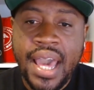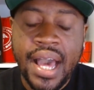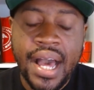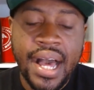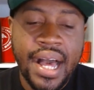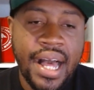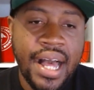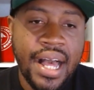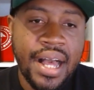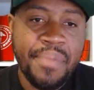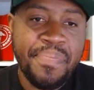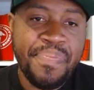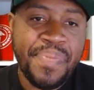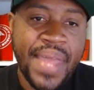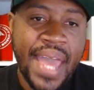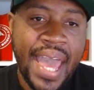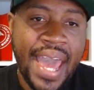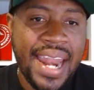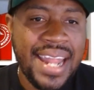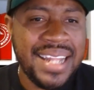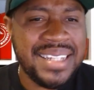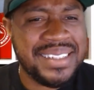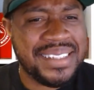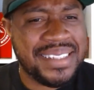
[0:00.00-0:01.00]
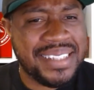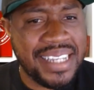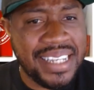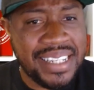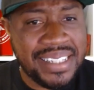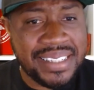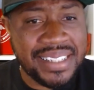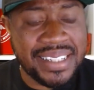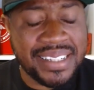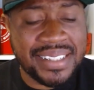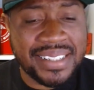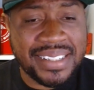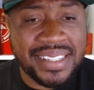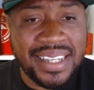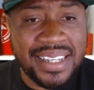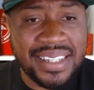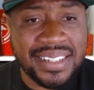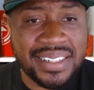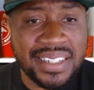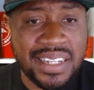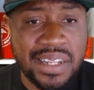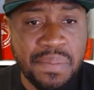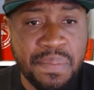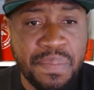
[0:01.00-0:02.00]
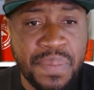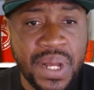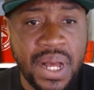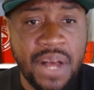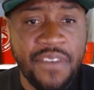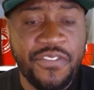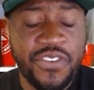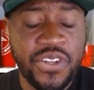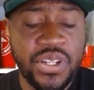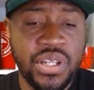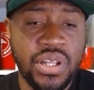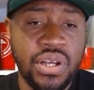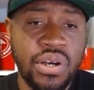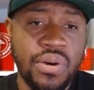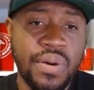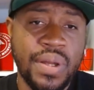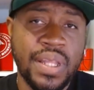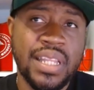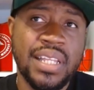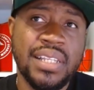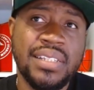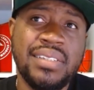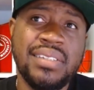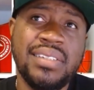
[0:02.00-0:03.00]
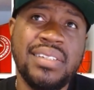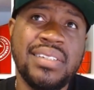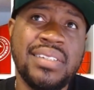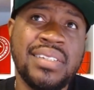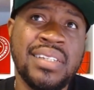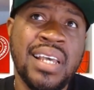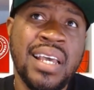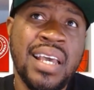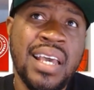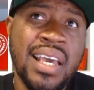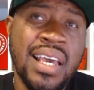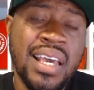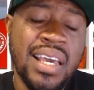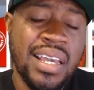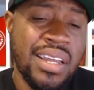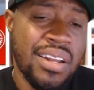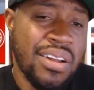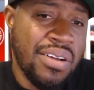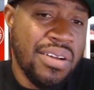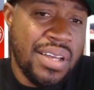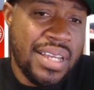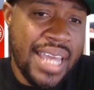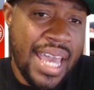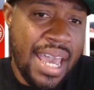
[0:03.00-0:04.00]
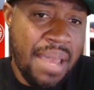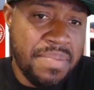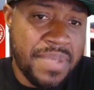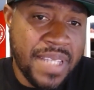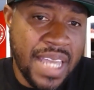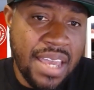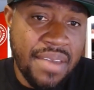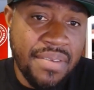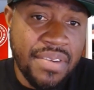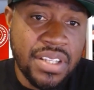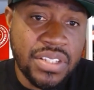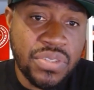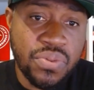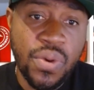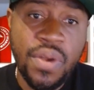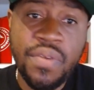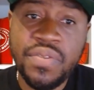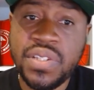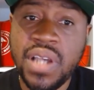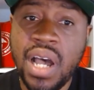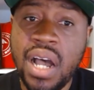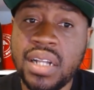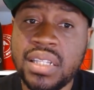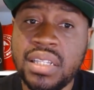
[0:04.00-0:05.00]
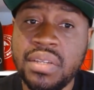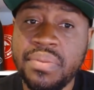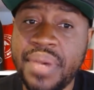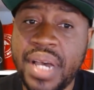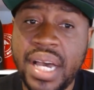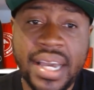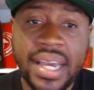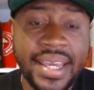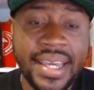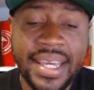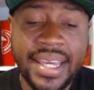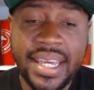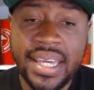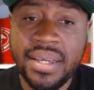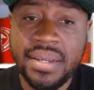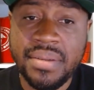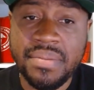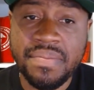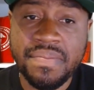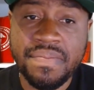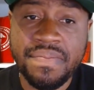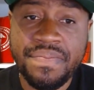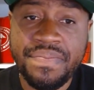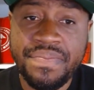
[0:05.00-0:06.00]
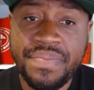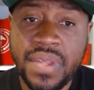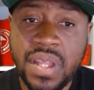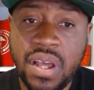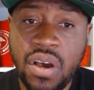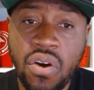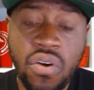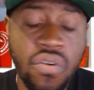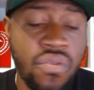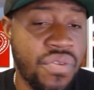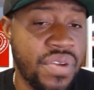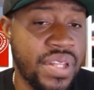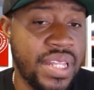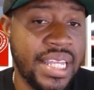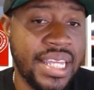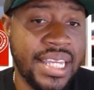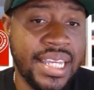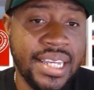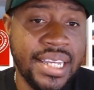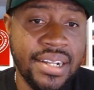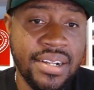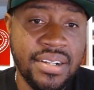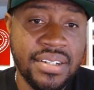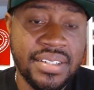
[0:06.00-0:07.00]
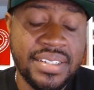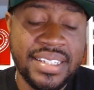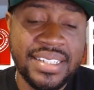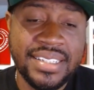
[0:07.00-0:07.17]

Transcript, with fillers: Uh, had a decent season in Buffalo, and this is, you know, Gabe Davis. We talked about him over the years.